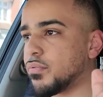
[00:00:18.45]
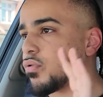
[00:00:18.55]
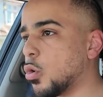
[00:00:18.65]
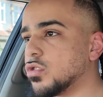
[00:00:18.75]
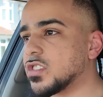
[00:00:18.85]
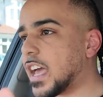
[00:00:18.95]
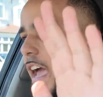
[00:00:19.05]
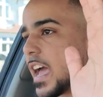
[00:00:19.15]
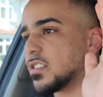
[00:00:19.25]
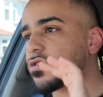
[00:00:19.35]

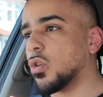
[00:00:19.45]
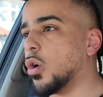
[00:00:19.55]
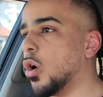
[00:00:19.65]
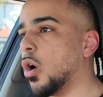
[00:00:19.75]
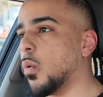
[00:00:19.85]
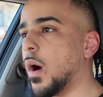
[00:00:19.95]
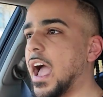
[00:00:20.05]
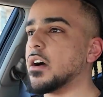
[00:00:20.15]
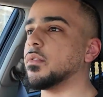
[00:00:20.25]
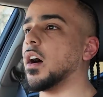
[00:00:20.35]
process or
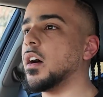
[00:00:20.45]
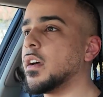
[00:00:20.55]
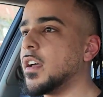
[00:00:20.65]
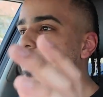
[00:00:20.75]
whatever